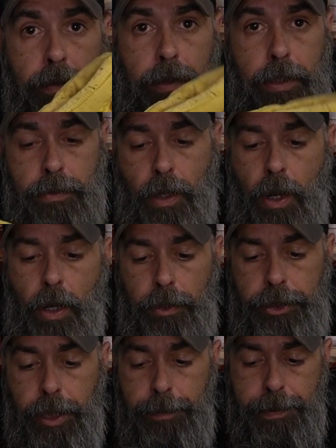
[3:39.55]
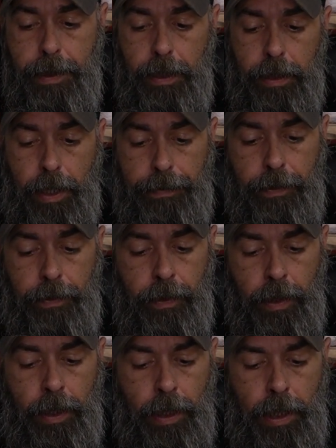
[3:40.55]
These are sheepskin leather.
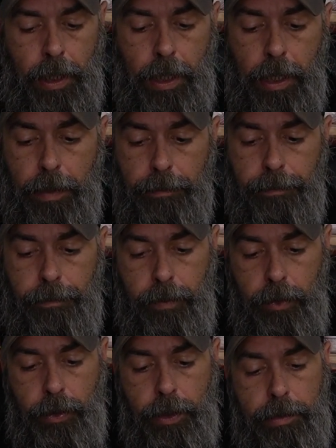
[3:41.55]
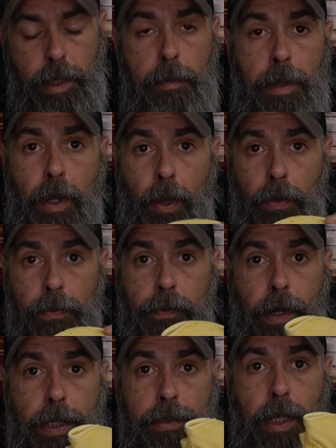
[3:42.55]
You can tell by all the
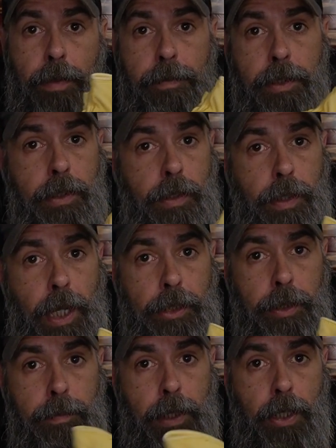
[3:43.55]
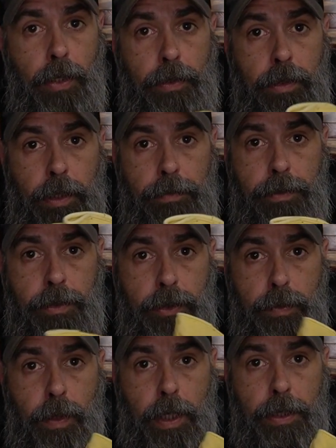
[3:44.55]
grass on them. These are actually my yard gloves. This
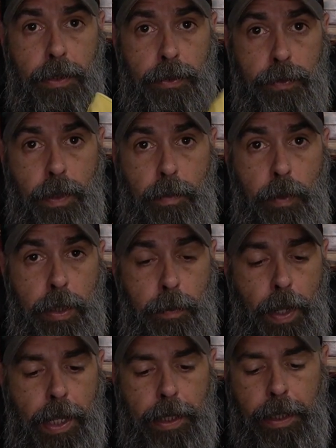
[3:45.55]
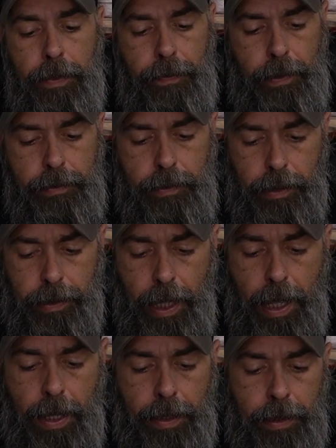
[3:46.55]
is what I use when I'm weed whacking, things like
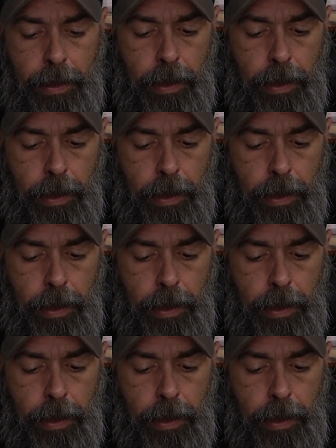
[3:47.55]
that.